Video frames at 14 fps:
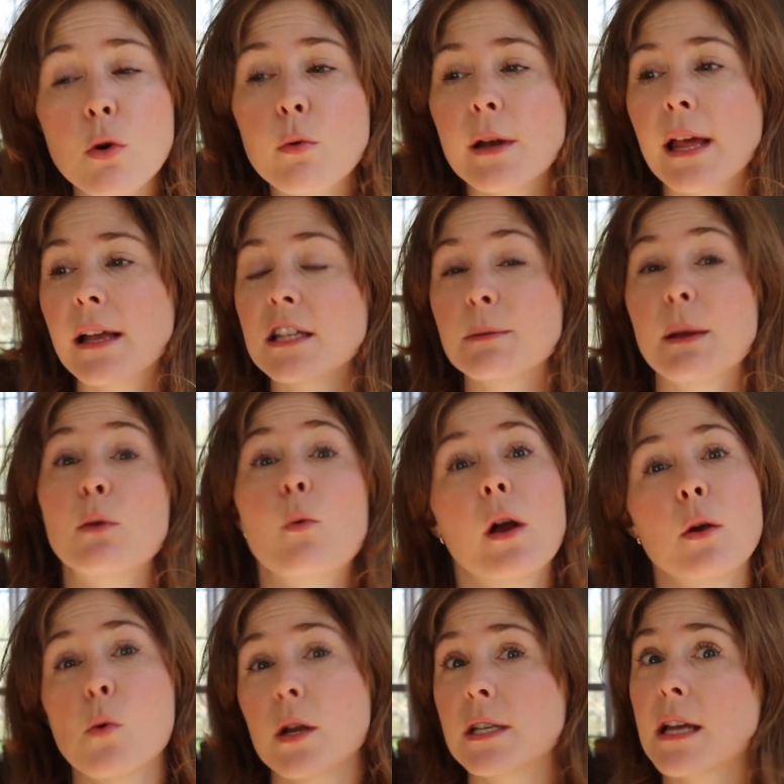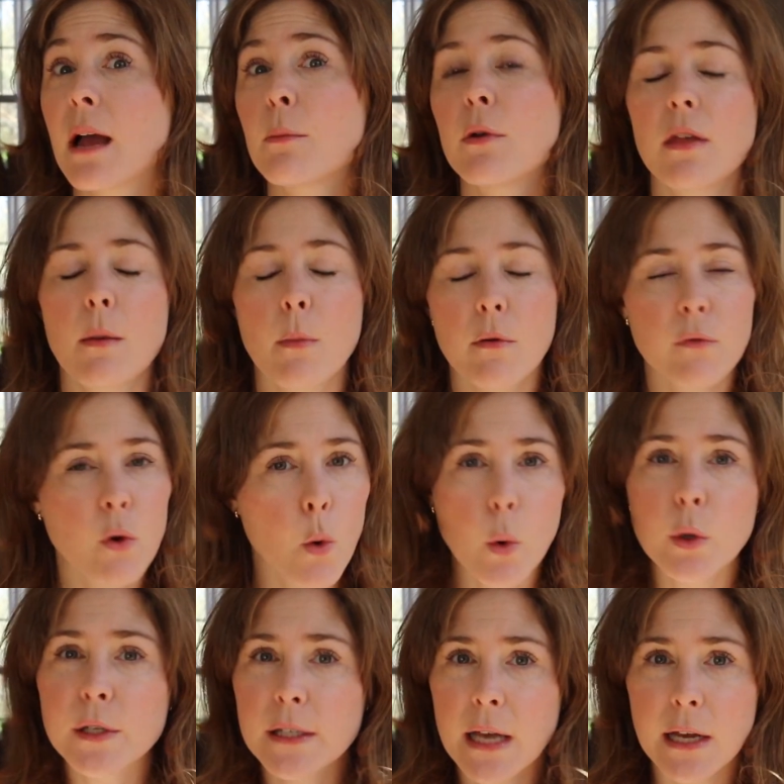When I can spend one-on-one time with them, of
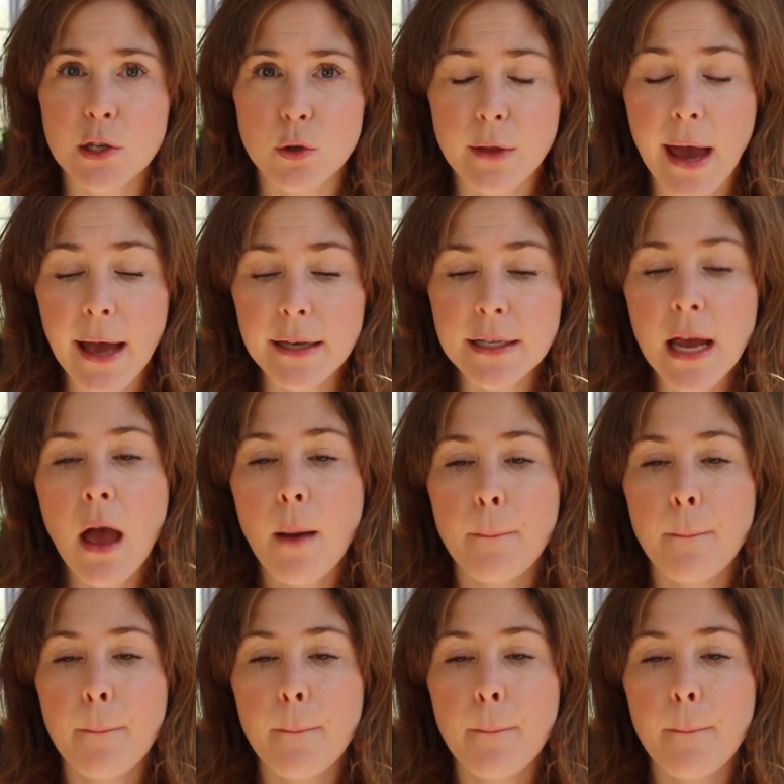course I do that.